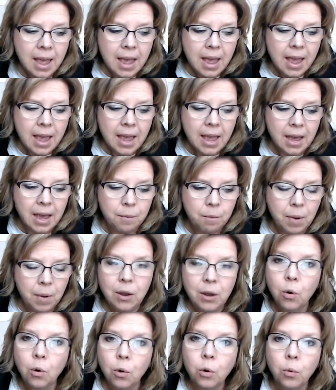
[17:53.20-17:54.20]
and my
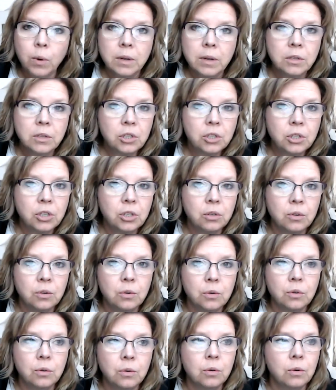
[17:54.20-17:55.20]
goal was
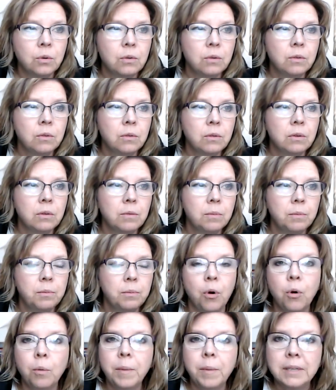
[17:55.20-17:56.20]
to
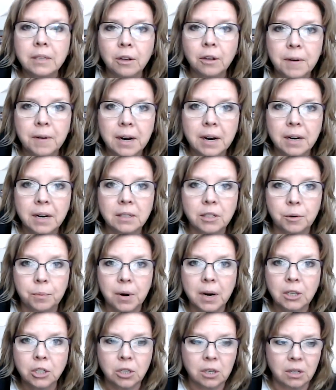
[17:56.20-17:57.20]
pull myself out of this
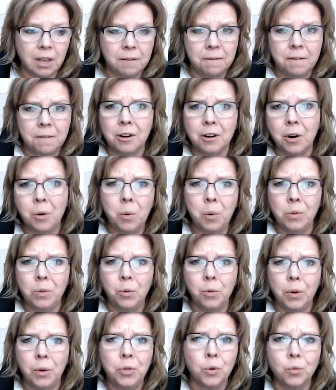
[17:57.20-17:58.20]
depression, like figure out
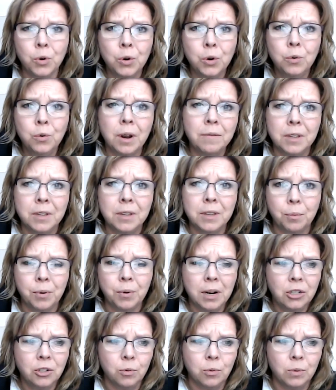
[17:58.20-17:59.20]
what the root of this
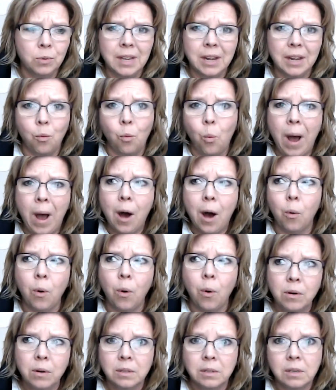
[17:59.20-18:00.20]
depression was. Like, wow,
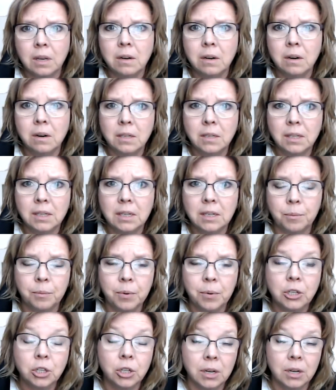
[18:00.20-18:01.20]
sudden onset
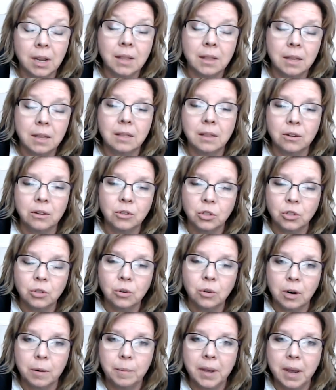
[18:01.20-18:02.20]
depression, and there's a
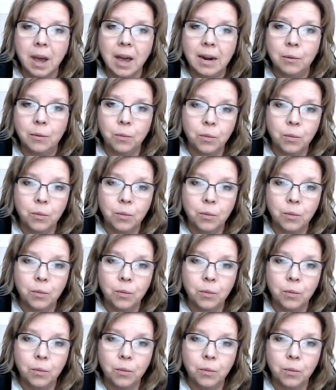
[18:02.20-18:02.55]
story behind